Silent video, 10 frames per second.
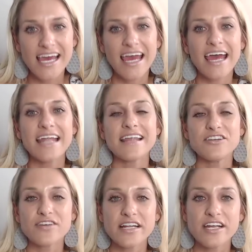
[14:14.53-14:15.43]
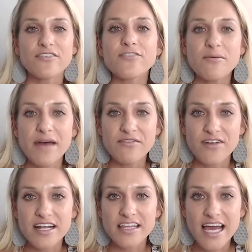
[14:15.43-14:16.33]
And then you're going to hear from my
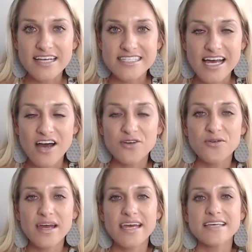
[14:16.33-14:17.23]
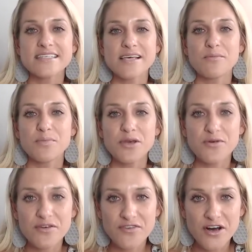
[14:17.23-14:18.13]
friend Alexa, who is
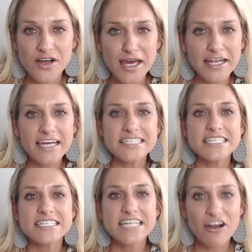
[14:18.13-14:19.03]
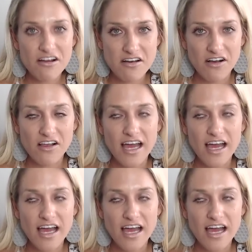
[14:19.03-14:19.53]
beautiful and hysterical.